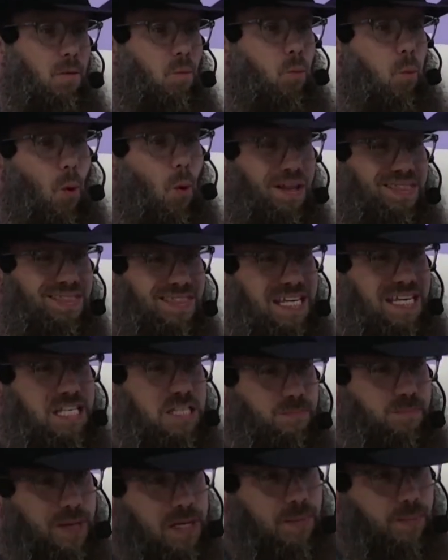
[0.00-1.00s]
what these
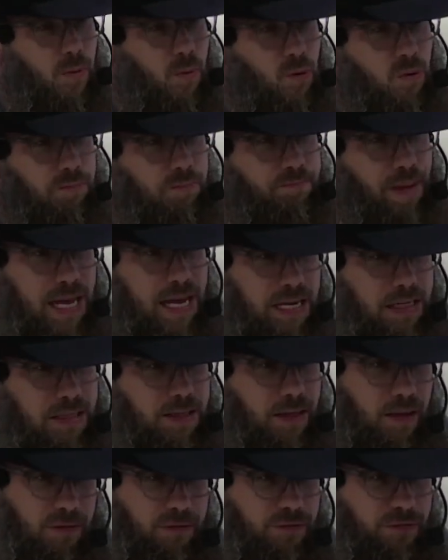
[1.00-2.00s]
people were made
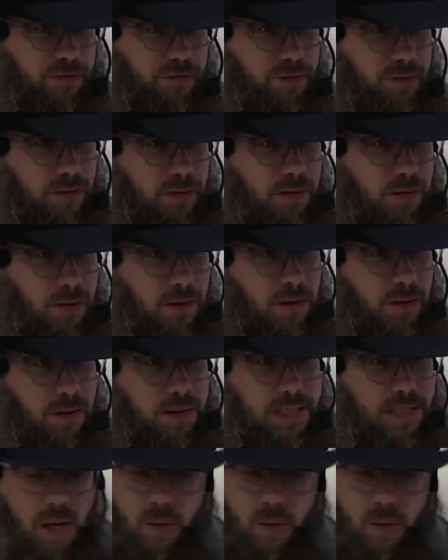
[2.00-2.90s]
of. They